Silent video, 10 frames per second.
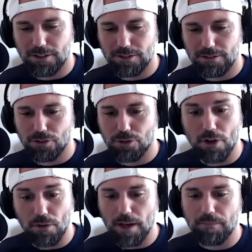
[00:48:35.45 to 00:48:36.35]
Drew,
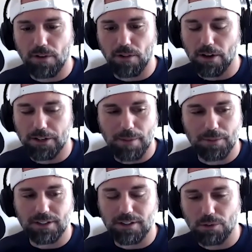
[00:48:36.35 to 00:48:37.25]
known them for a long time.
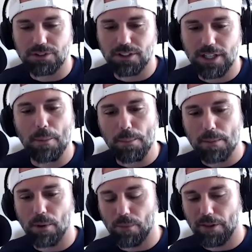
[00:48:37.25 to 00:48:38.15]
It's like those are the type of
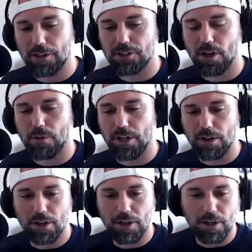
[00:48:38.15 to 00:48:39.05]
people I'm on the show and
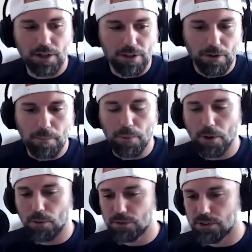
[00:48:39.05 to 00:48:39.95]
hear their
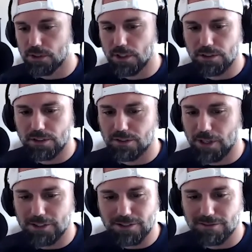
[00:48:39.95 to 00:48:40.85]
approach, and just the
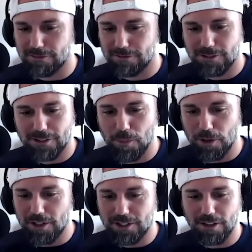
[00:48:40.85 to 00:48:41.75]
wrestling
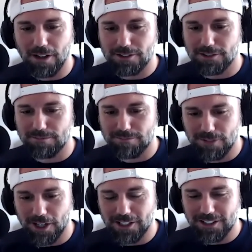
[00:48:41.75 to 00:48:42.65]
community is awesome, right?